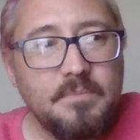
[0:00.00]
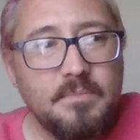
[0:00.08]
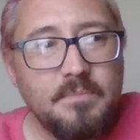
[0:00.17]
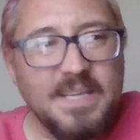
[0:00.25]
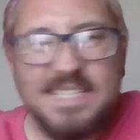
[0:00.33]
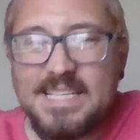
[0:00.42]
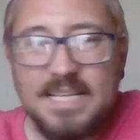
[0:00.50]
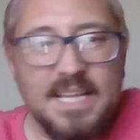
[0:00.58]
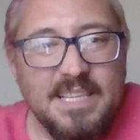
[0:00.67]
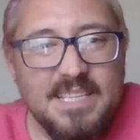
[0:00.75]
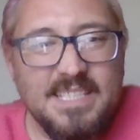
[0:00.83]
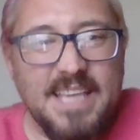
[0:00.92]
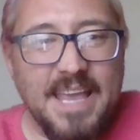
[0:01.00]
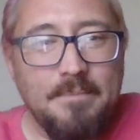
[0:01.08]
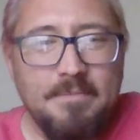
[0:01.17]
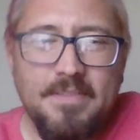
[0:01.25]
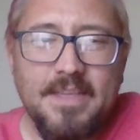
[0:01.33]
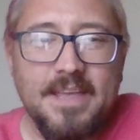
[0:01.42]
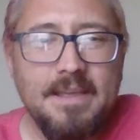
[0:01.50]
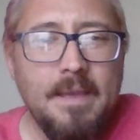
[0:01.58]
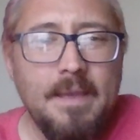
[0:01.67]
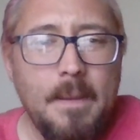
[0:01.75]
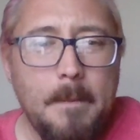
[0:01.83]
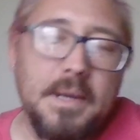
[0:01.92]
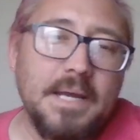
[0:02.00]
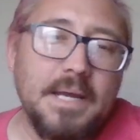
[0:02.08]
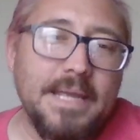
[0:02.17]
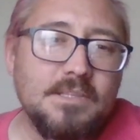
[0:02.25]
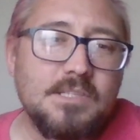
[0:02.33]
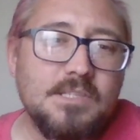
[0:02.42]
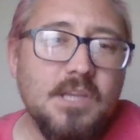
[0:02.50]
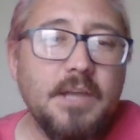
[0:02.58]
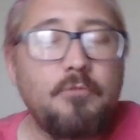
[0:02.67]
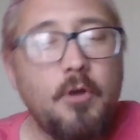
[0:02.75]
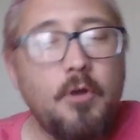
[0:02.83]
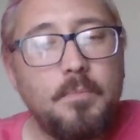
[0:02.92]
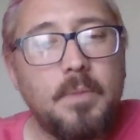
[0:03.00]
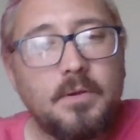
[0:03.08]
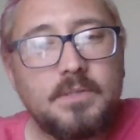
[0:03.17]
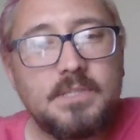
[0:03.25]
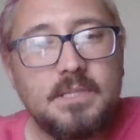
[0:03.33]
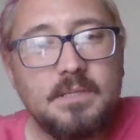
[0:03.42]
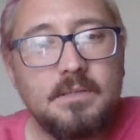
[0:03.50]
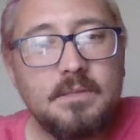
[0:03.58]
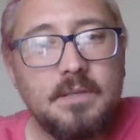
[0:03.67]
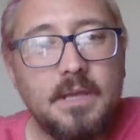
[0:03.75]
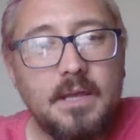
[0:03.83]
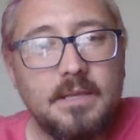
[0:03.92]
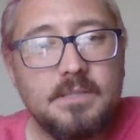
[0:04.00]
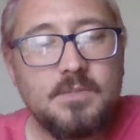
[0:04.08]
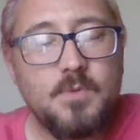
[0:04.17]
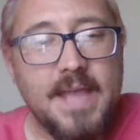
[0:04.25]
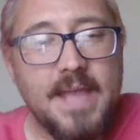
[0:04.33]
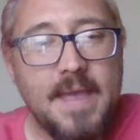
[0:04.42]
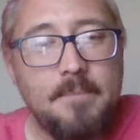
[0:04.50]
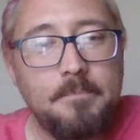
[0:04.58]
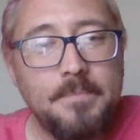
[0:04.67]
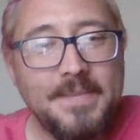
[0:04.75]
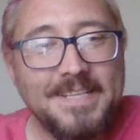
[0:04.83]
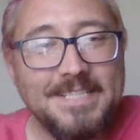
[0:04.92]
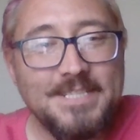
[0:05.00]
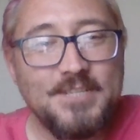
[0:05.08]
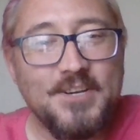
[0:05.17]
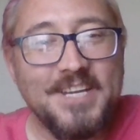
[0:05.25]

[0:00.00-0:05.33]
basically the same thing, but inside Roblox Squid Game. Enjoy.